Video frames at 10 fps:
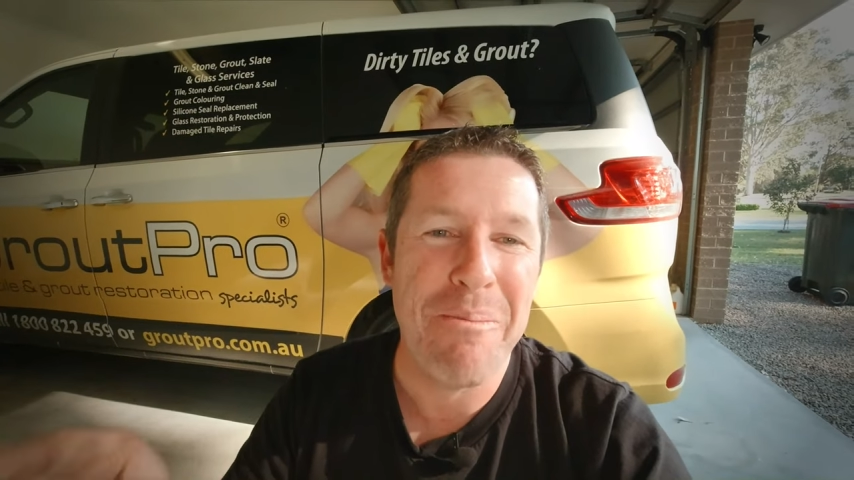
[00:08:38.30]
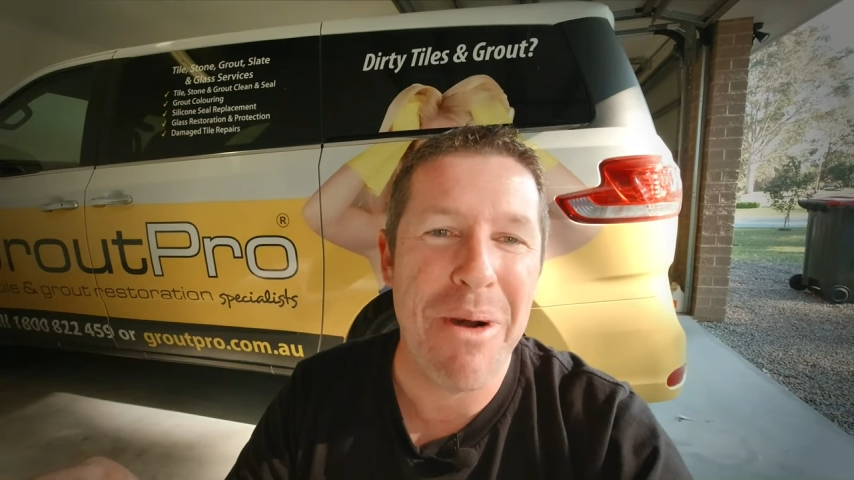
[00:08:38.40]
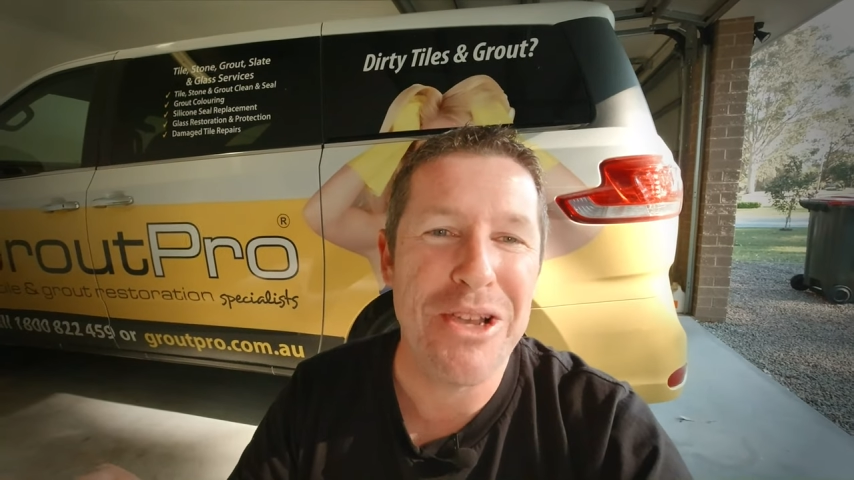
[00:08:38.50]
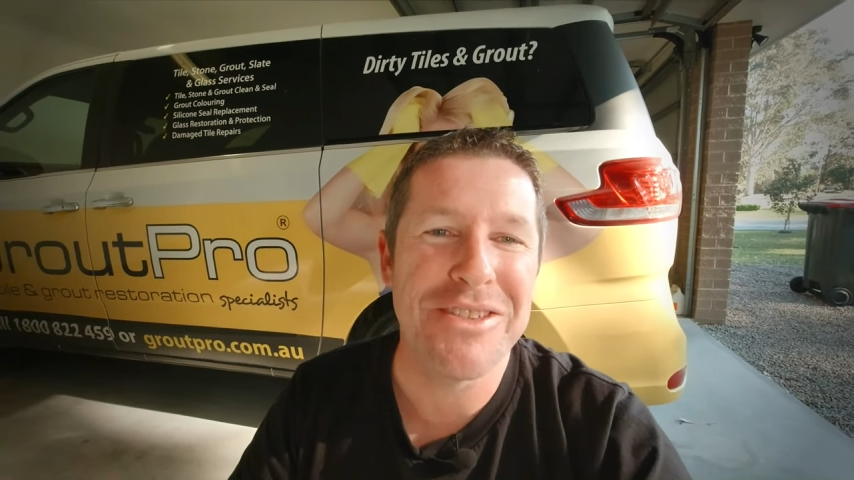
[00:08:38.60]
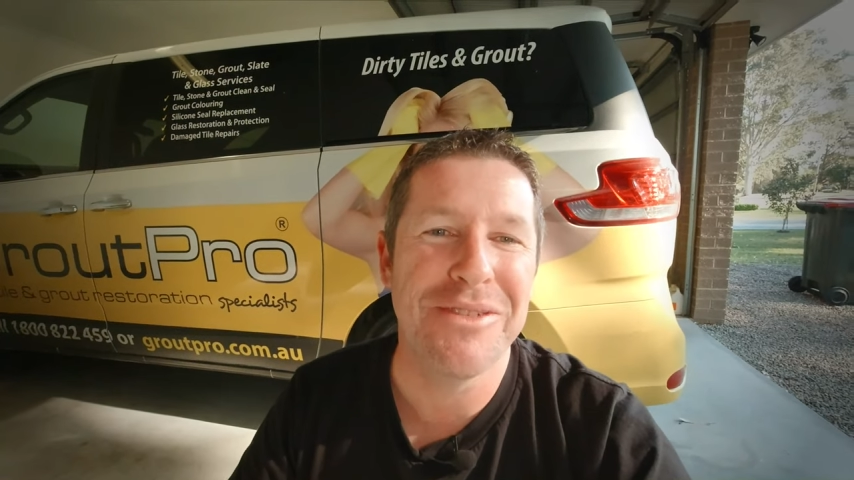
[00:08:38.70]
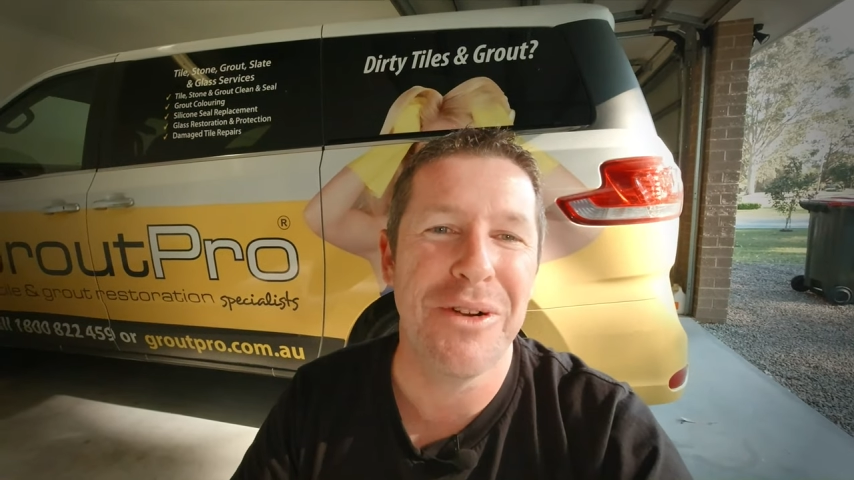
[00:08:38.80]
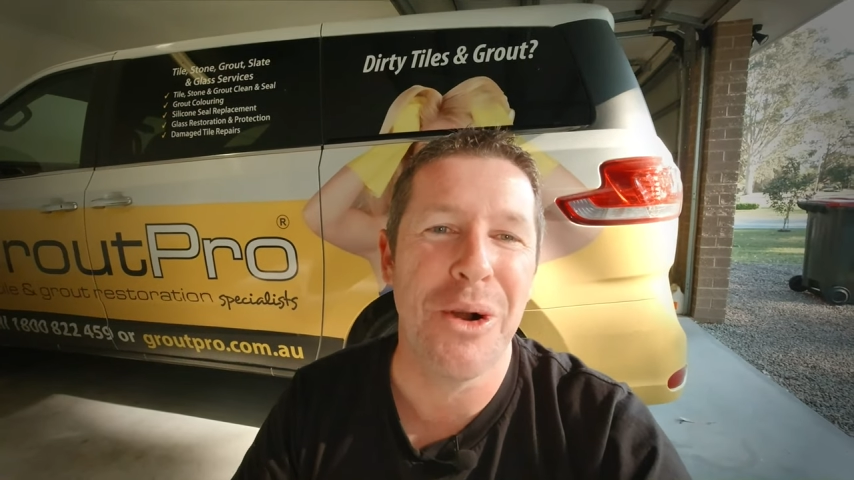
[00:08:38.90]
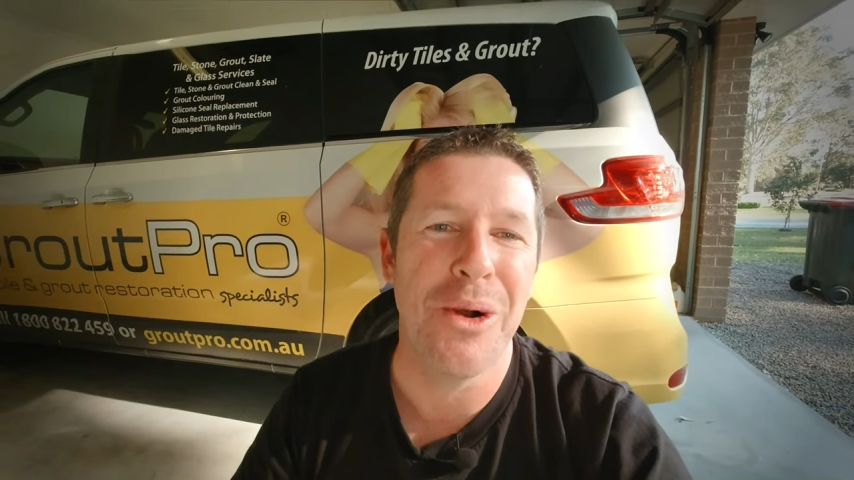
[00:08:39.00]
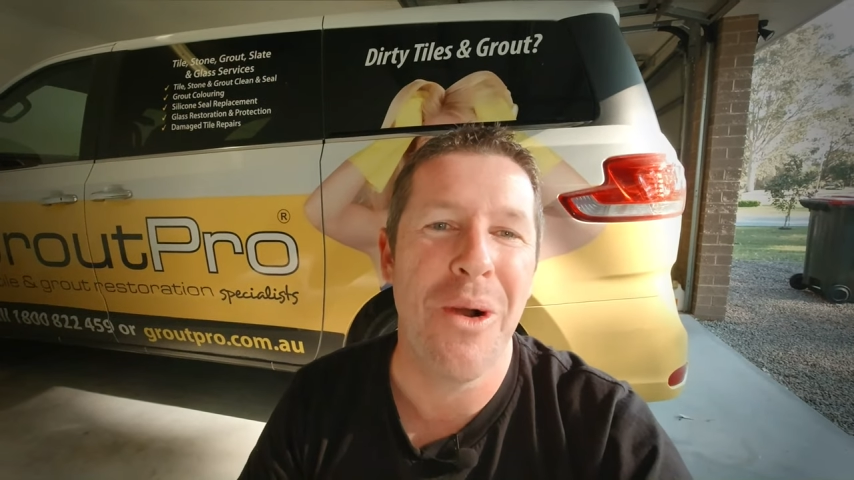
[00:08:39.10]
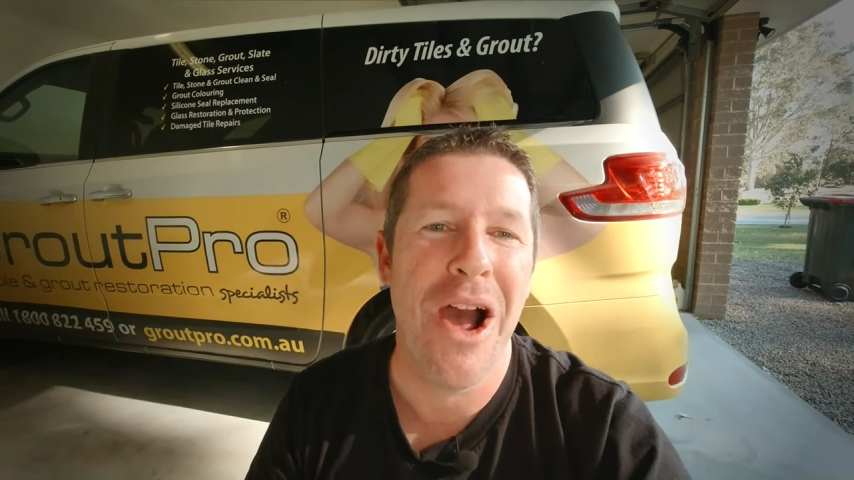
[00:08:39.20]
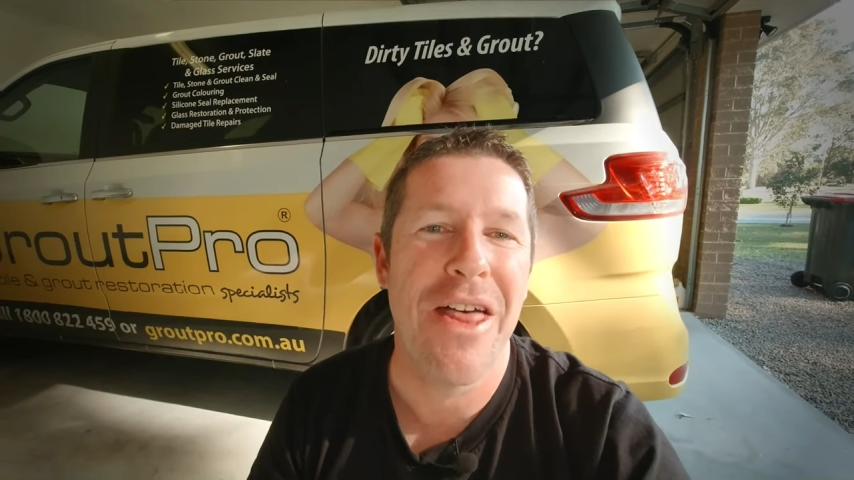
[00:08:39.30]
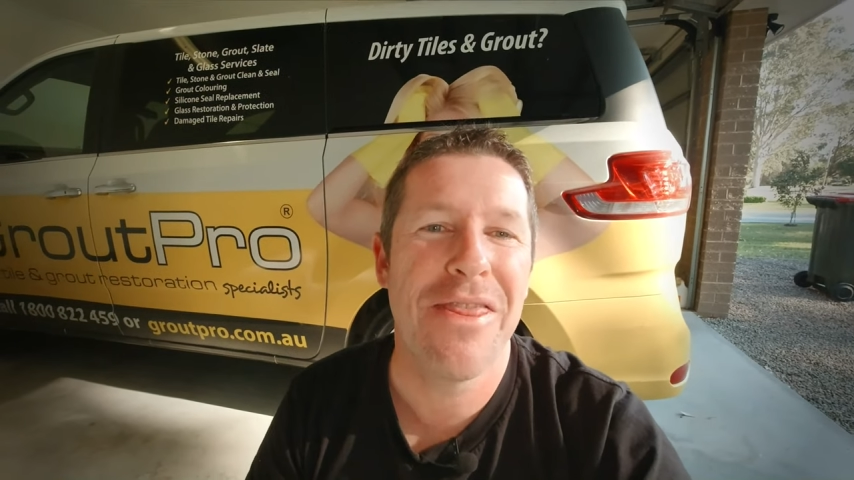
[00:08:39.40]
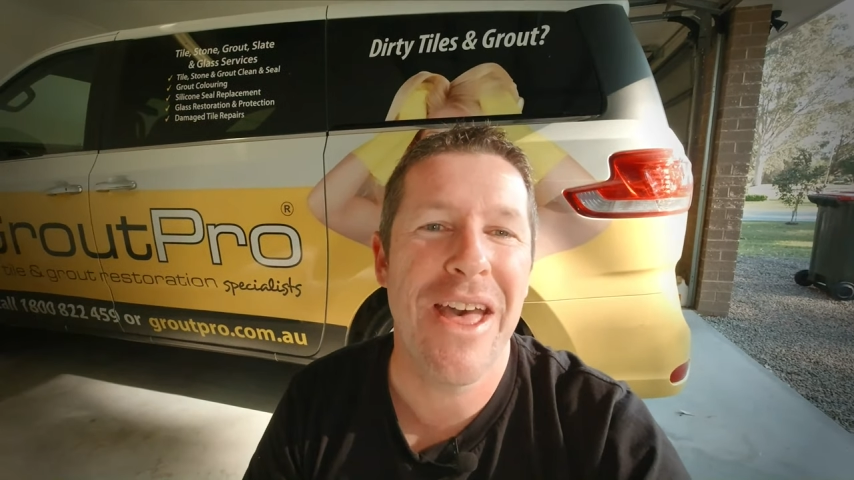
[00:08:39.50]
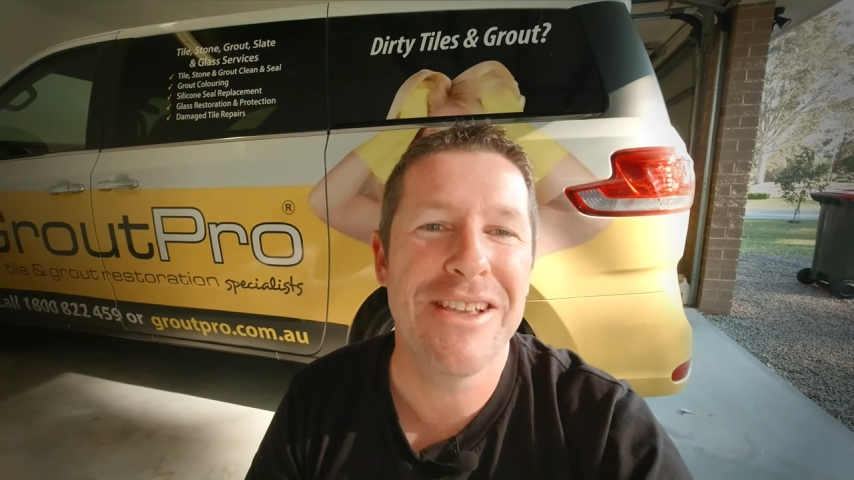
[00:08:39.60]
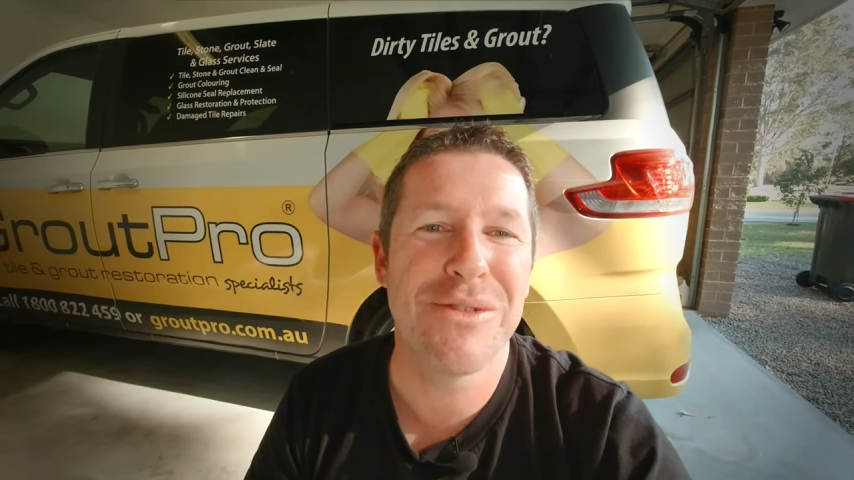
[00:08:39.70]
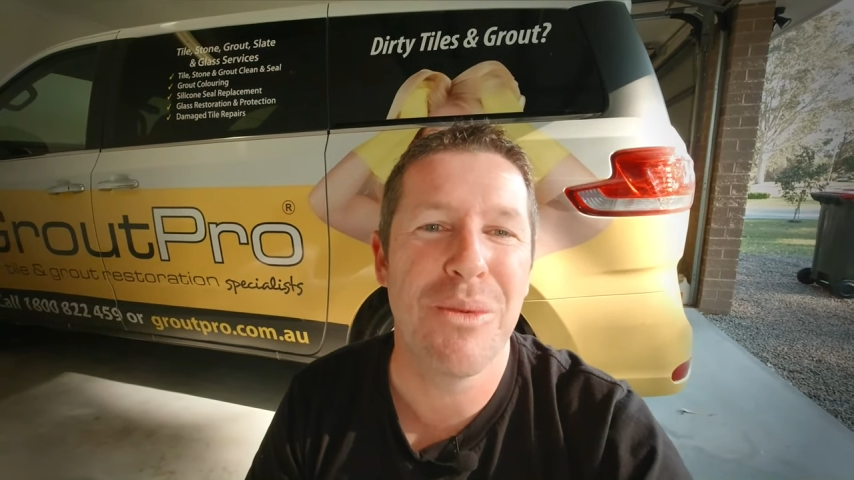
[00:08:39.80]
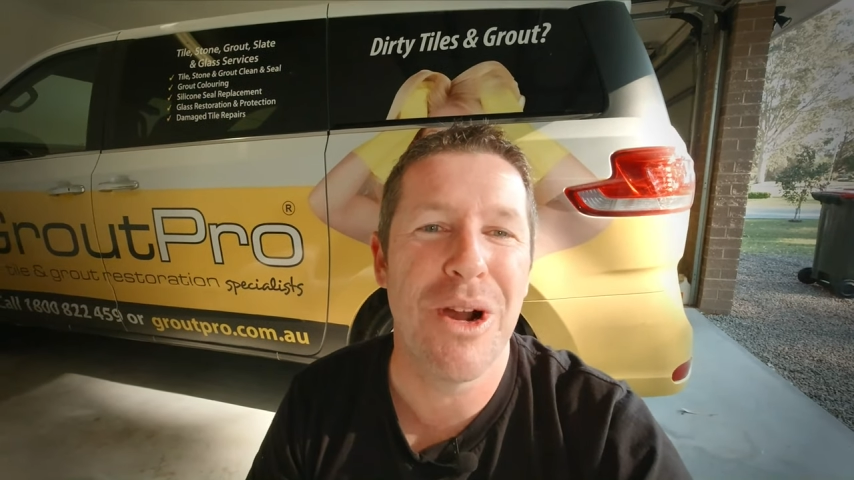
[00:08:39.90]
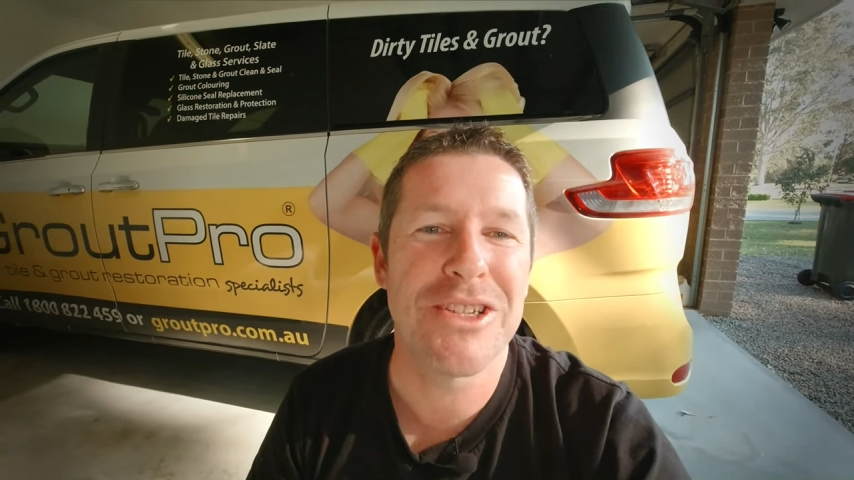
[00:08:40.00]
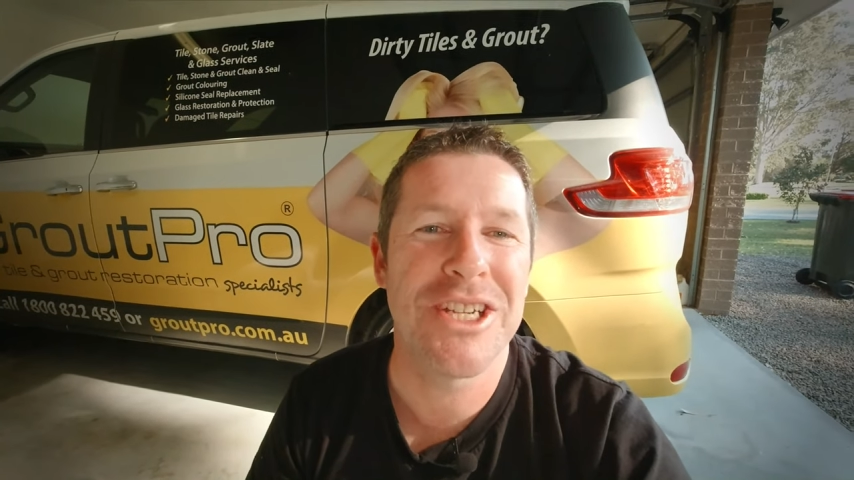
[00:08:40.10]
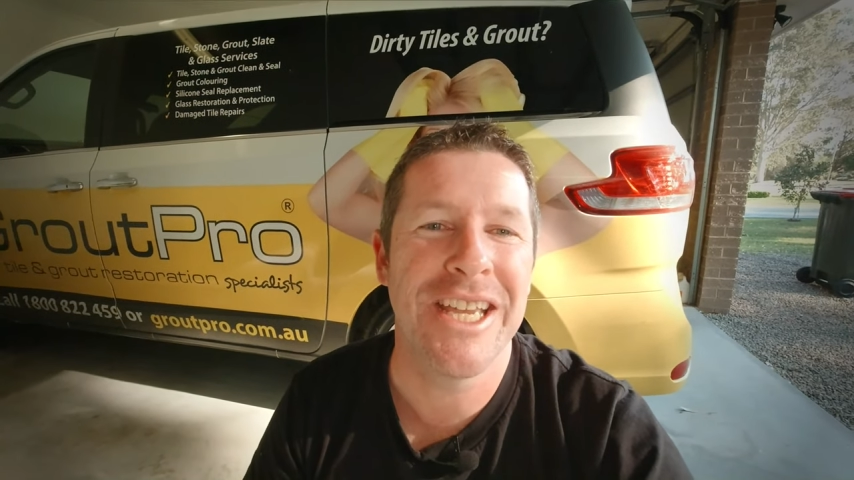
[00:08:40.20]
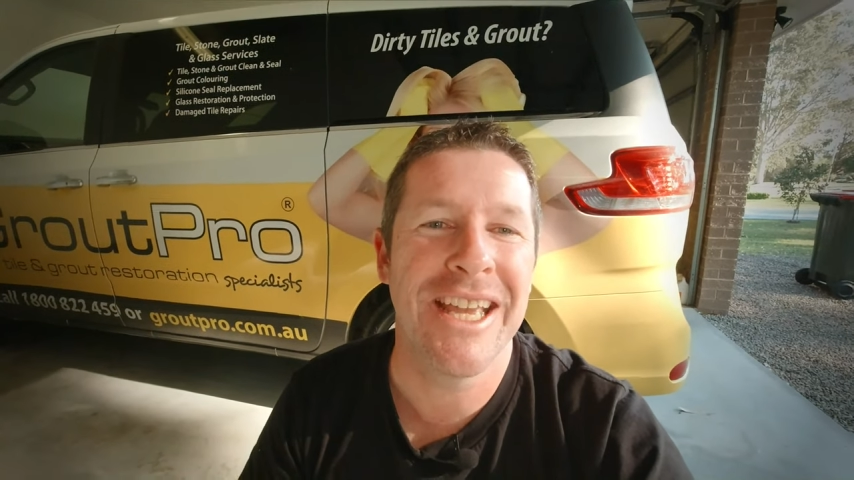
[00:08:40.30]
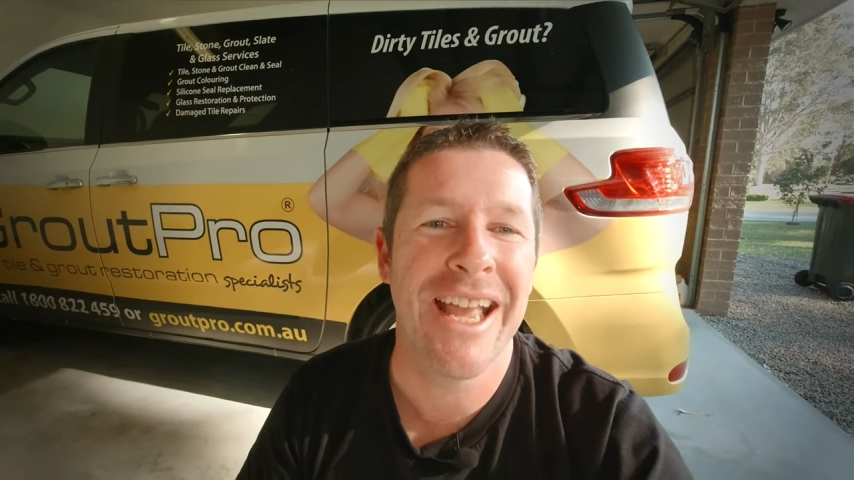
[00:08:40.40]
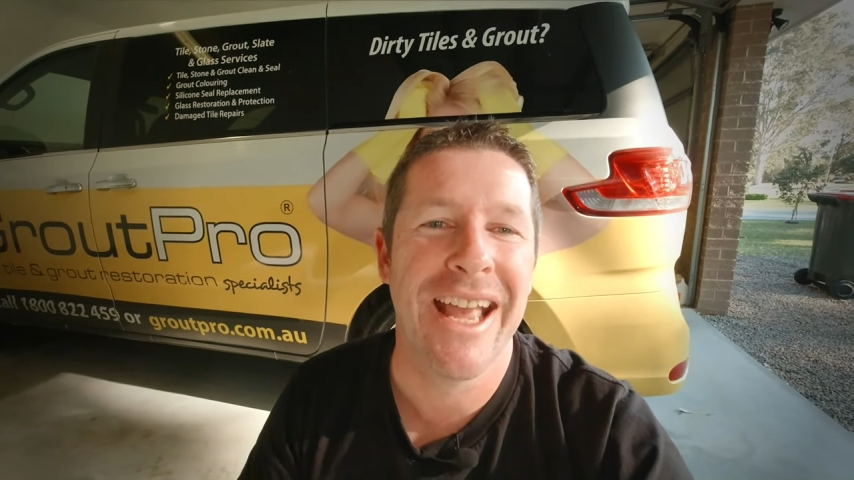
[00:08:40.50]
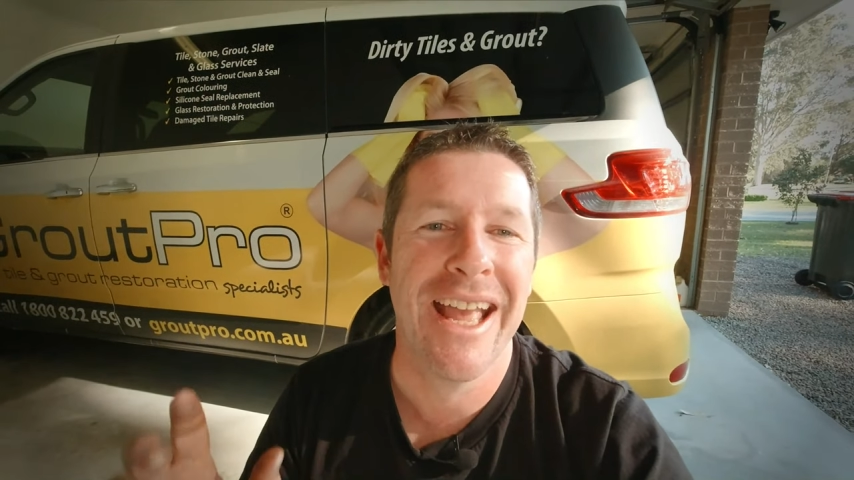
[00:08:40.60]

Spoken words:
Most of all, thanks for watching.